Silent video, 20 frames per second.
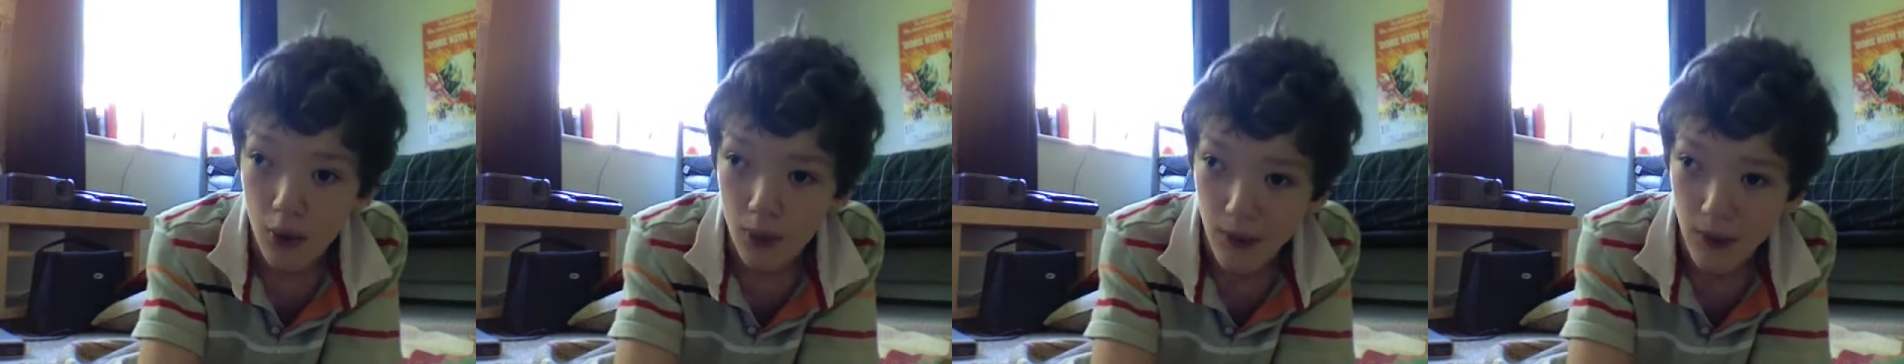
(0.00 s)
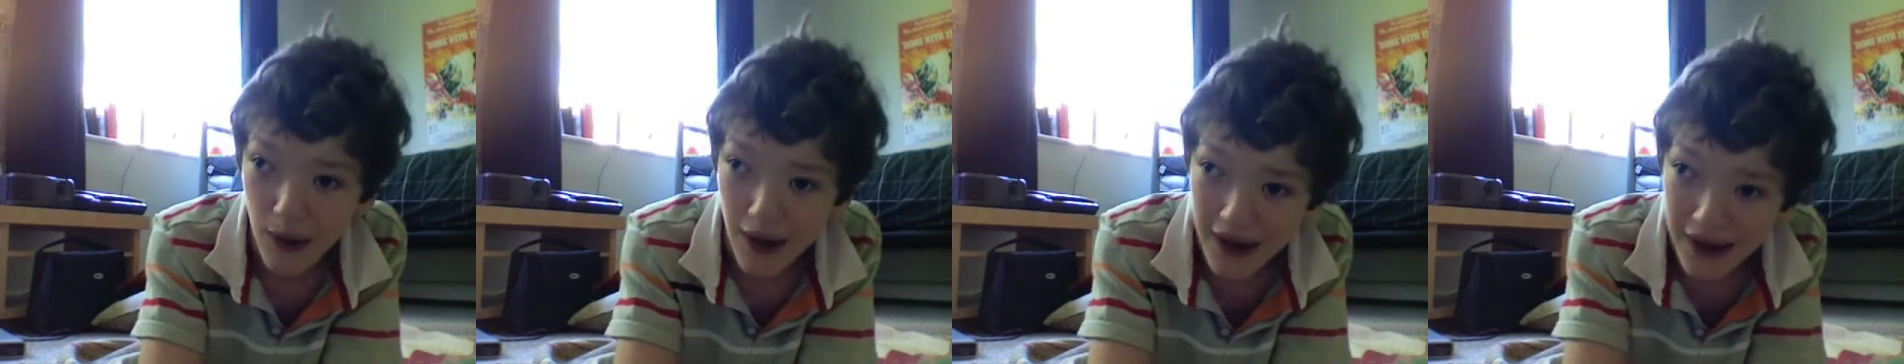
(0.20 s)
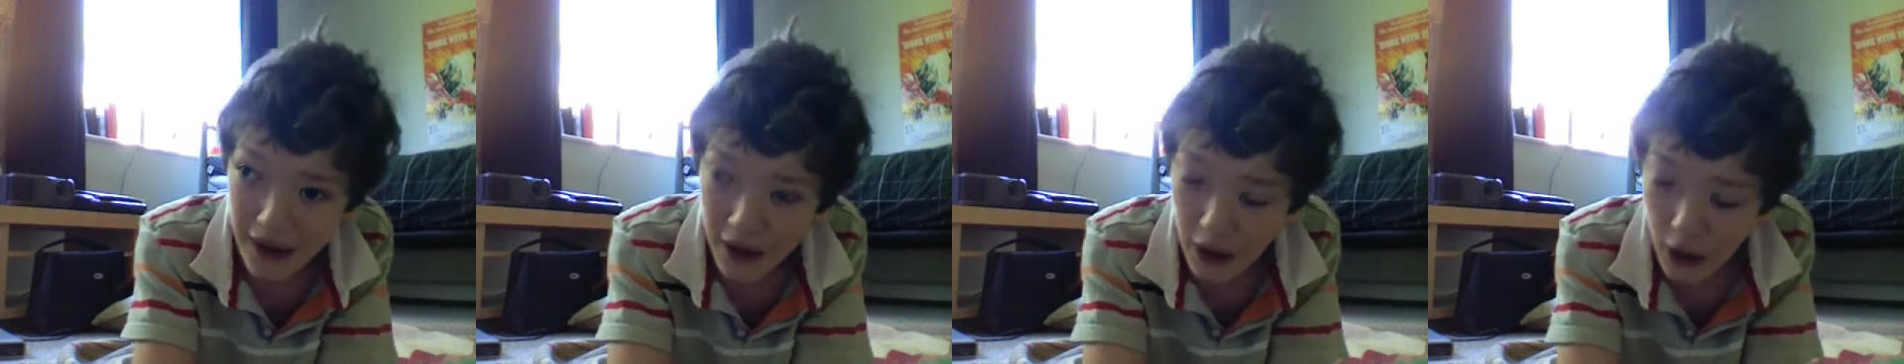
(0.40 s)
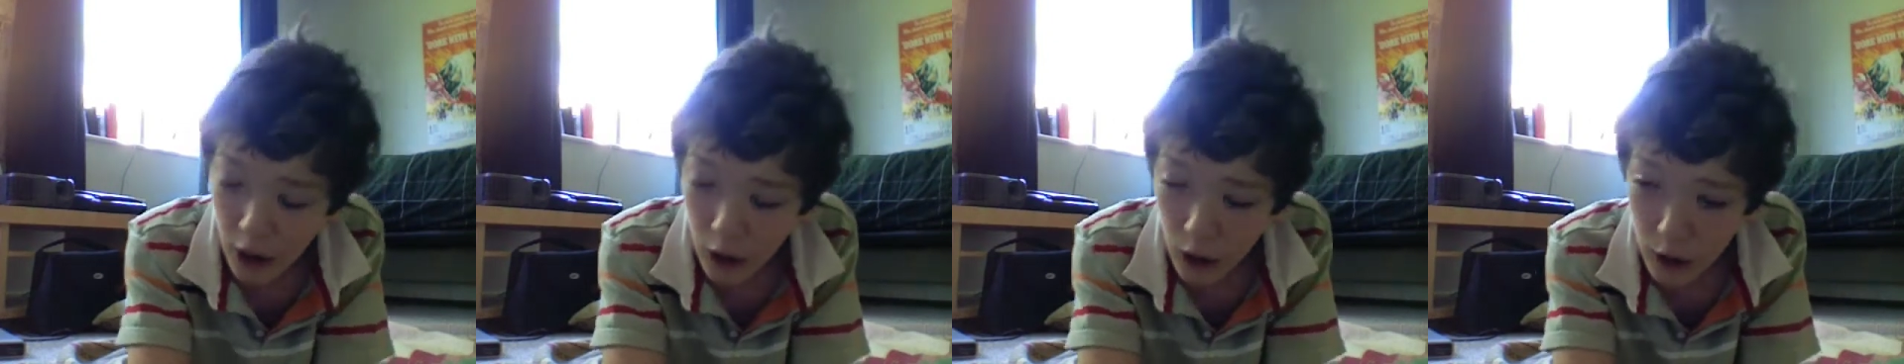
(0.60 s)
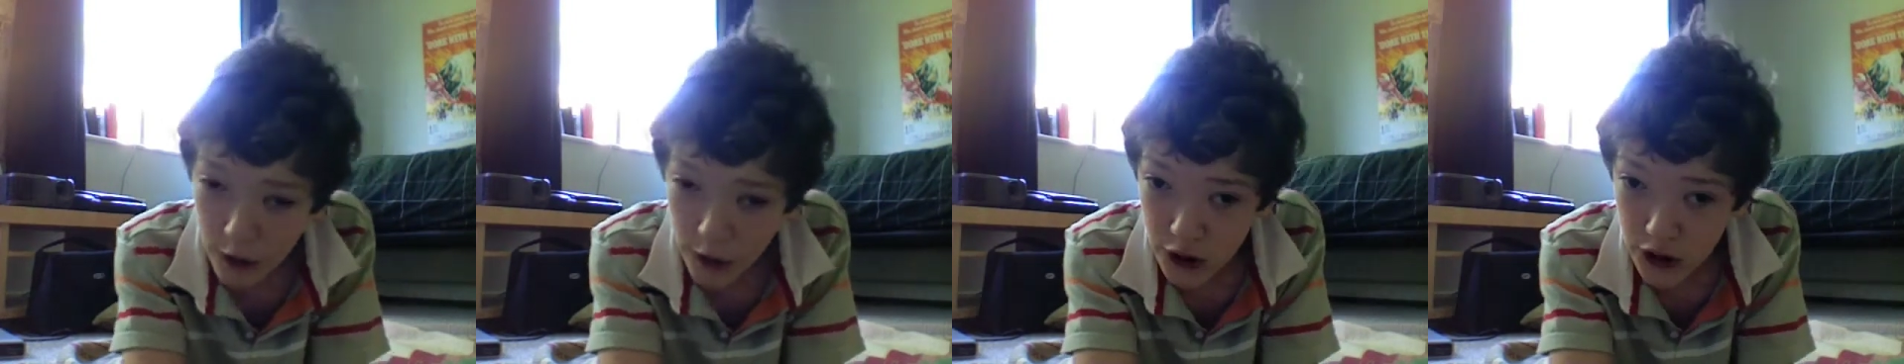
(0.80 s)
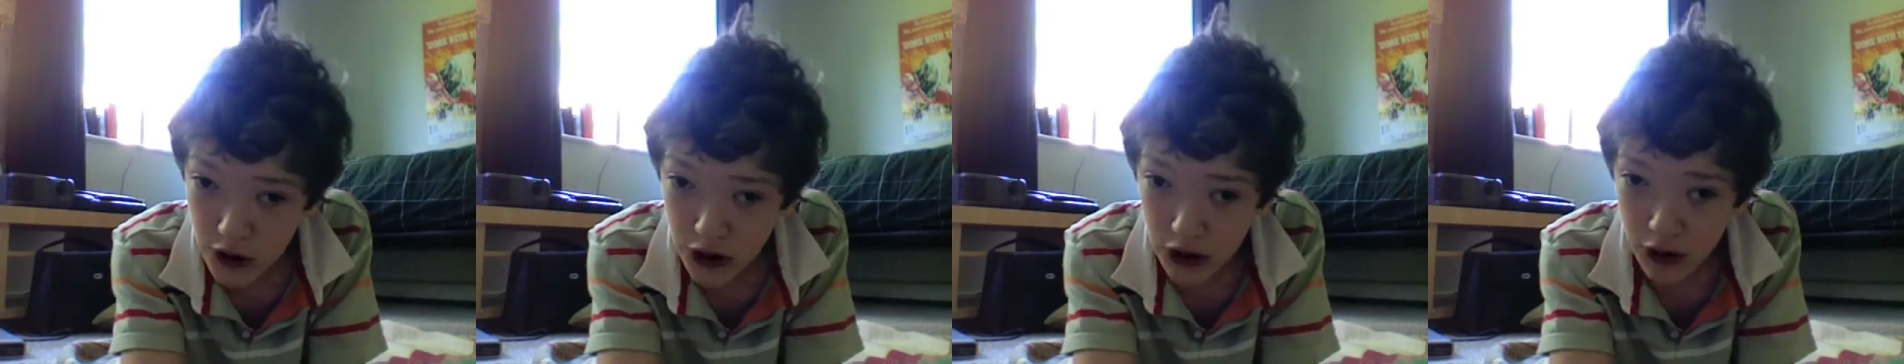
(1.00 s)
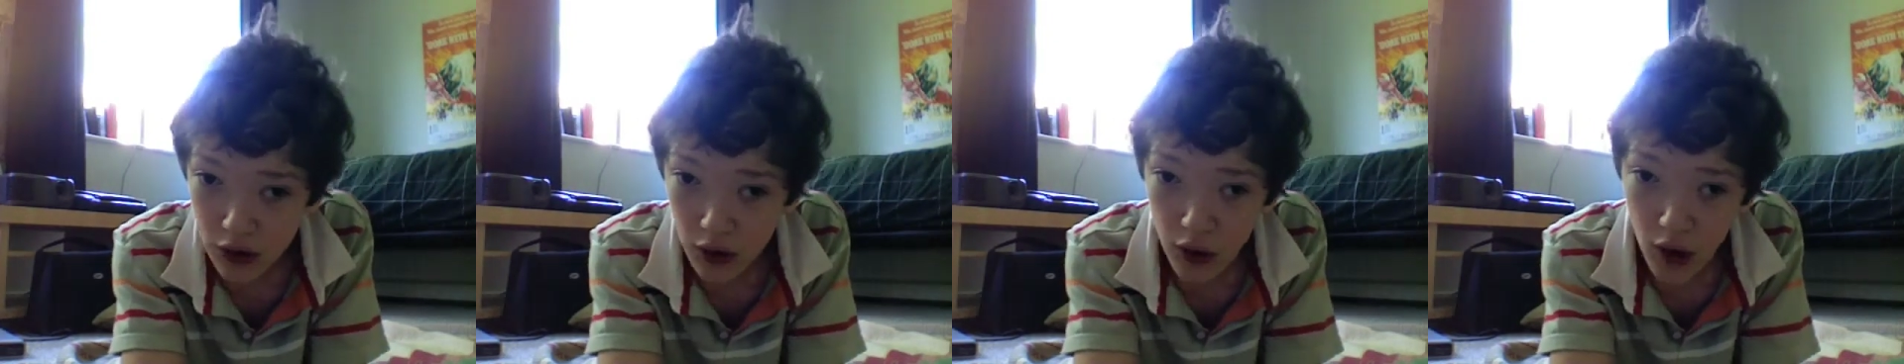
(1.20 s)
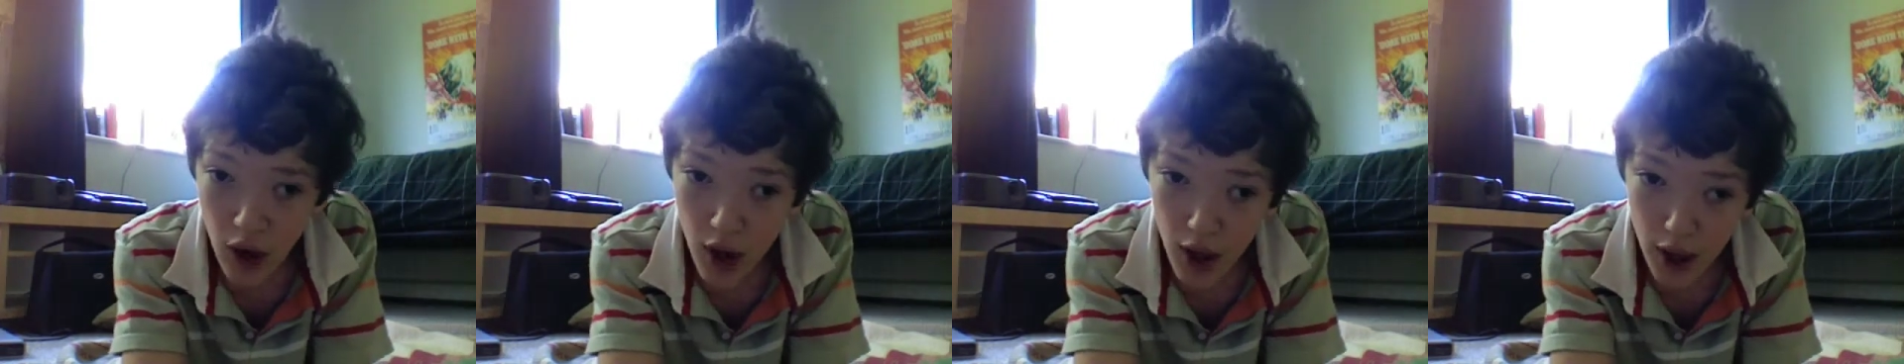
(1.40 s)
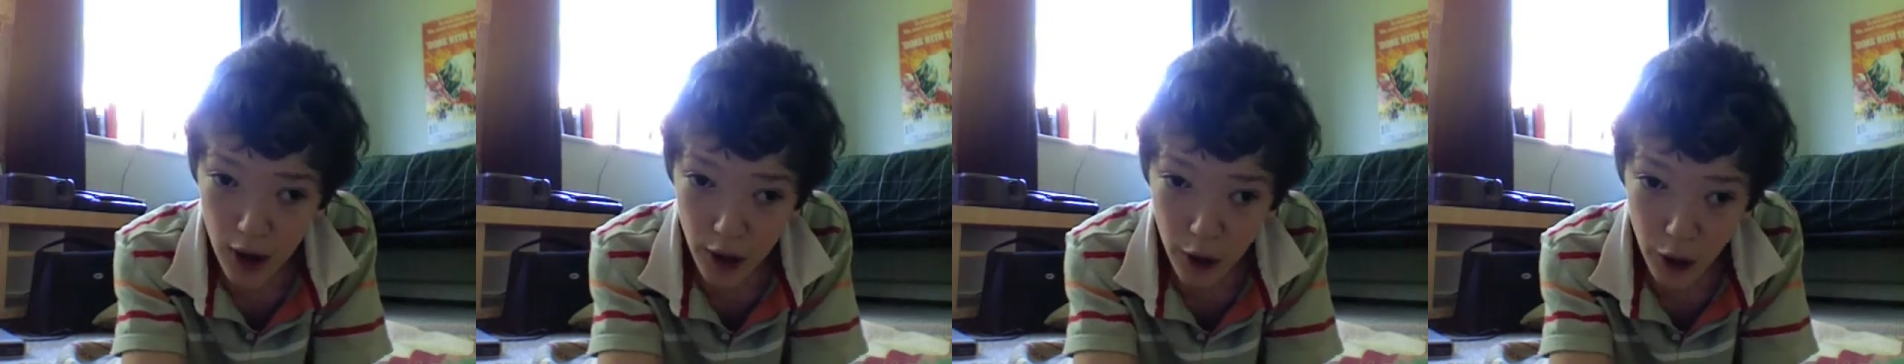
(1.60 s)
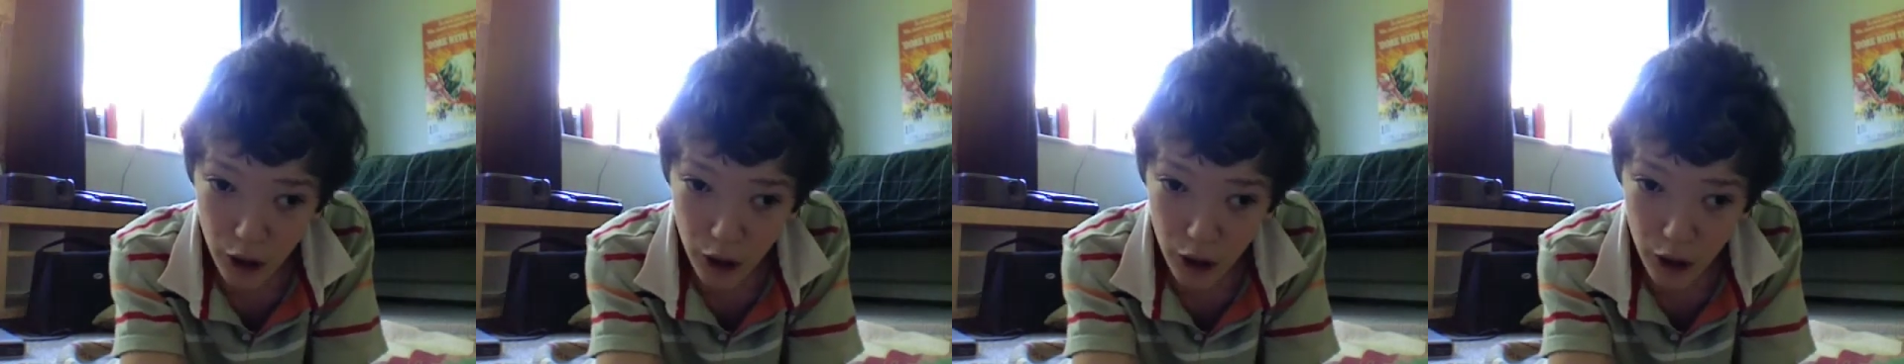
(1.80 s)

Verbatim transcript: making a conscious a